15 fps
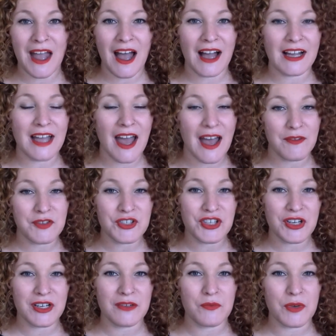I have
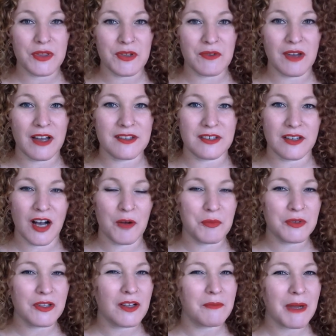shared with you guys a
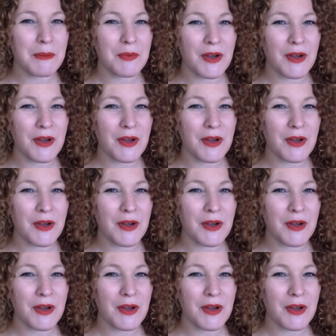couple of my